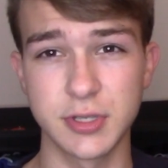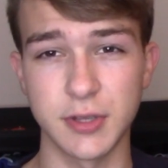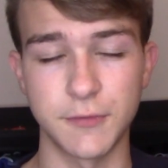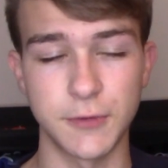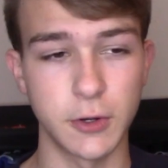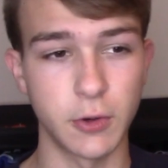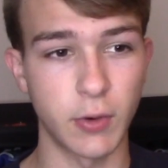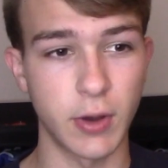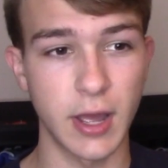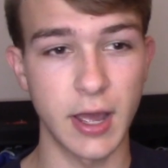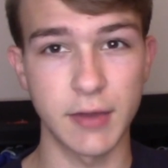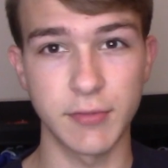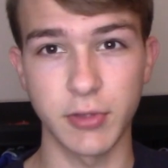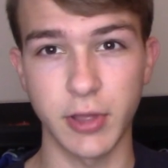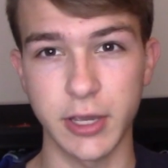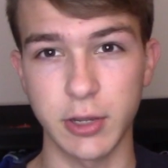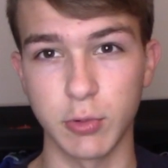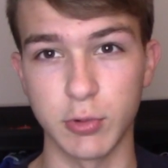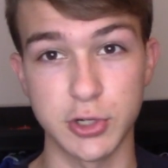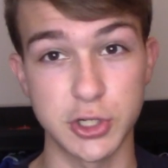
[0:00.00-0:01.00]
If you don't have
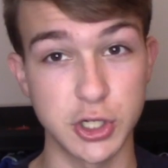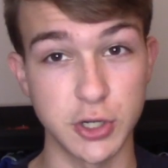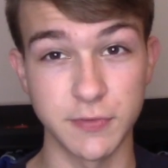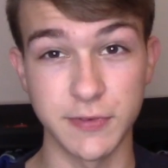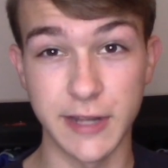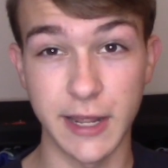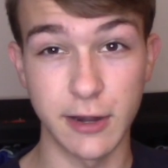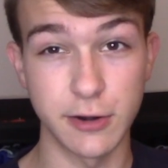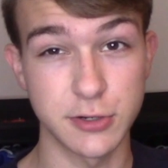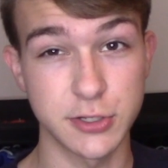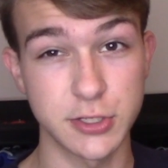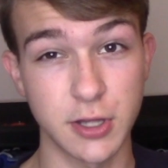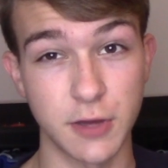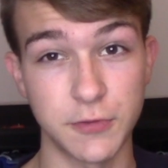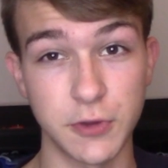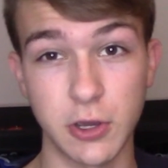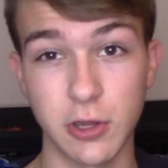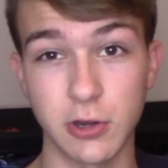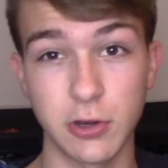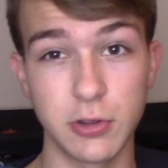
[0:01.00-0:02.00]
like Rejuvenator stuff,
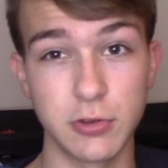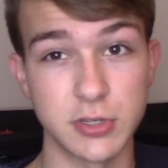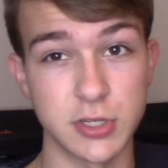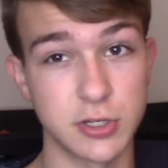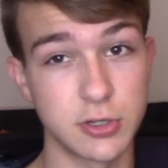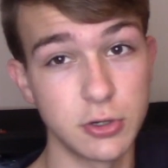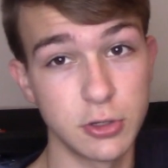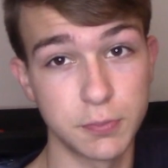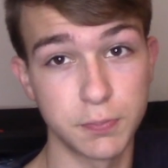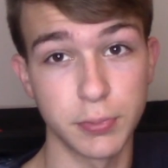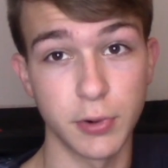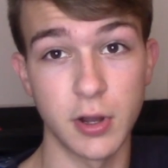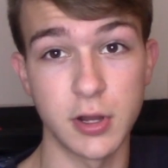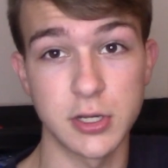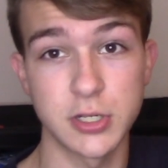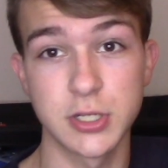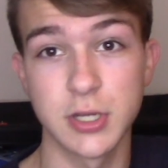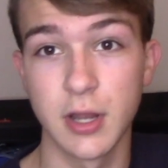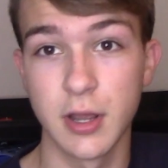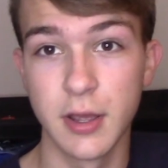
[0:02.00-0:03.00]
you can use a toothbrush